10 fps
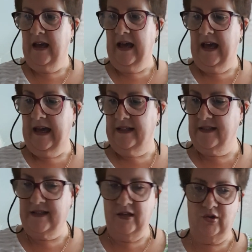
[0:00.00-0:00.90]

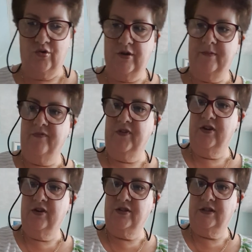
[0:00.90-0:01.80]
adds her cream
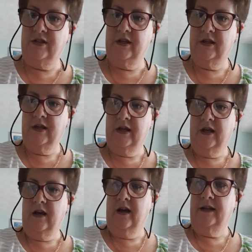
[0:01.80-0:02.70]
first.
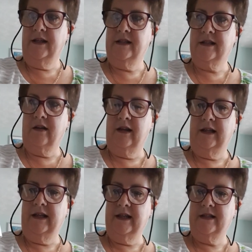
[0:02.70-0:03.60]
I need
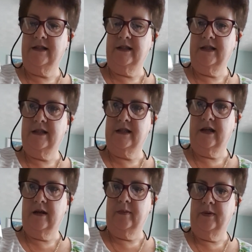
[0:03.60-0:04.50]
slightly less than this
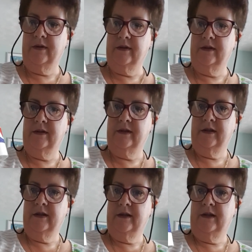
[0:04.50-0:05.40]
tub,
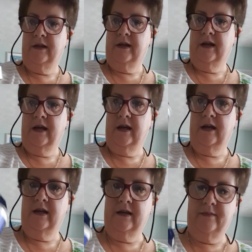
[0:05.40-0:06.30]
so
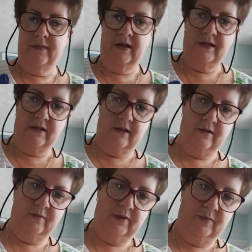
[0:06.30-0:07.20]

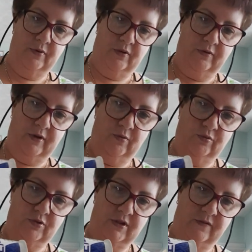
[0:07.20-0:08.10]
I'm going to put
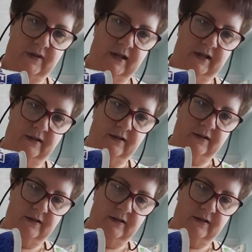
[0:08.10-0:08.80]
3/4 of it in